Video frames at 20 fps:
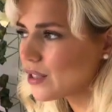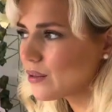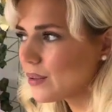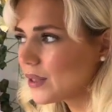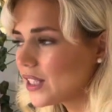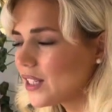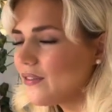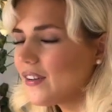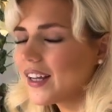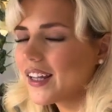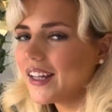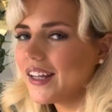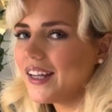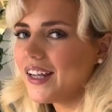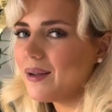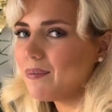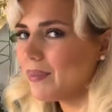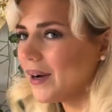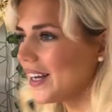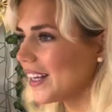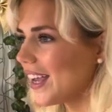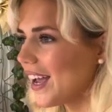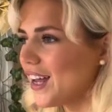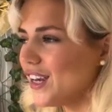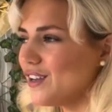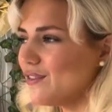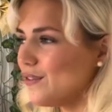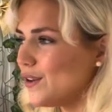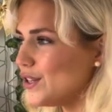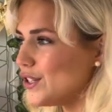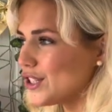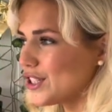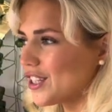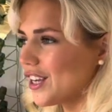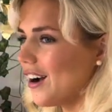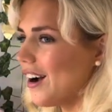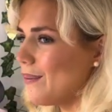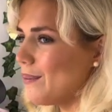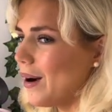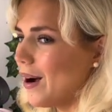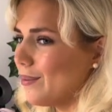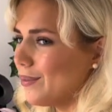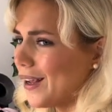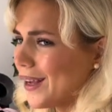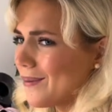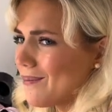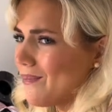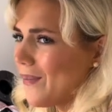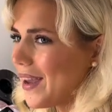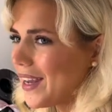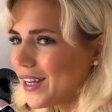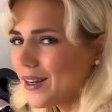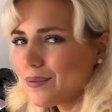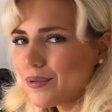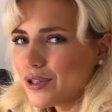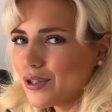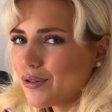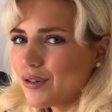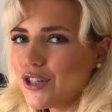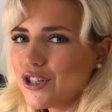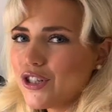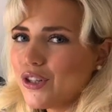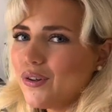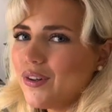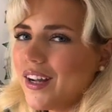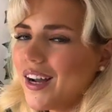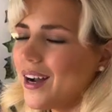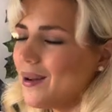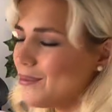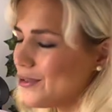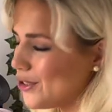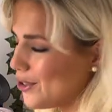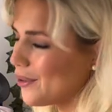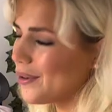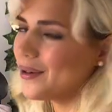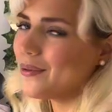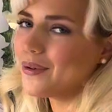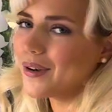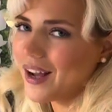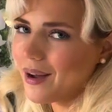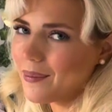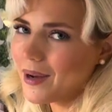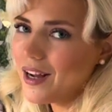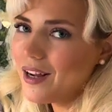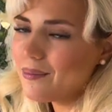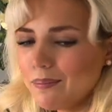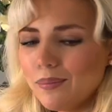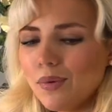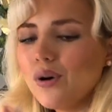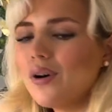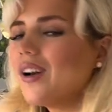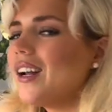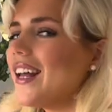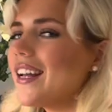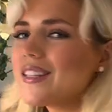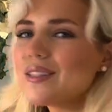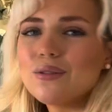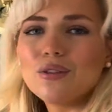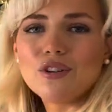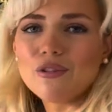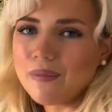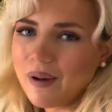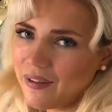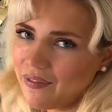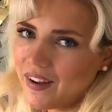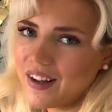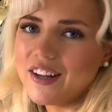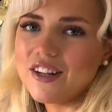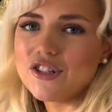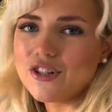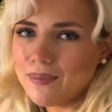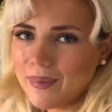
specifically, but again, if you just type up like makeup storage unit, I'm sure it will come up. More or less all of my furniture